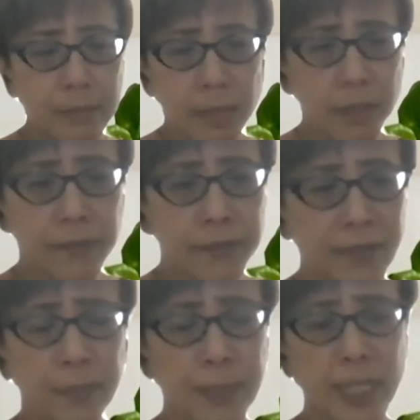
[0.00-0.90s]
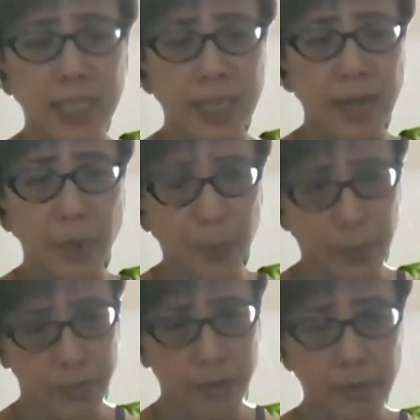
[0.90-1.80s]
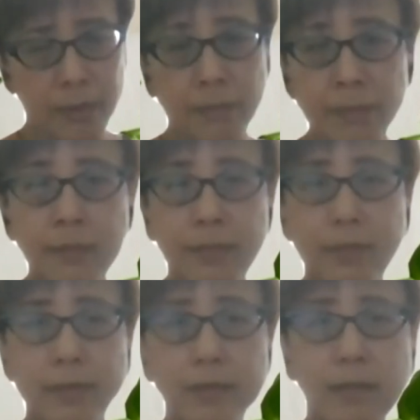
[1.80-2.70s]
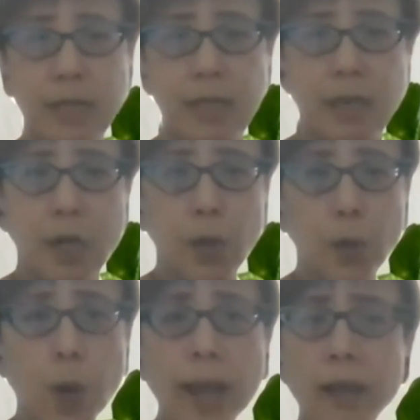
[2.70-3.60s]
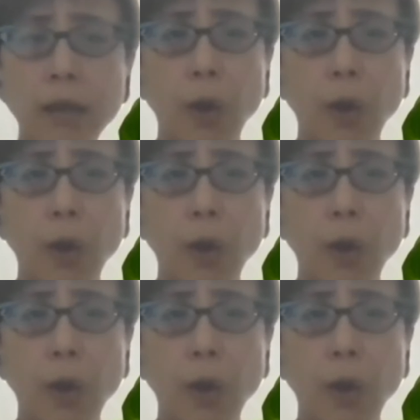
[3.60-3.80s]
you have never been a CIO, right? Why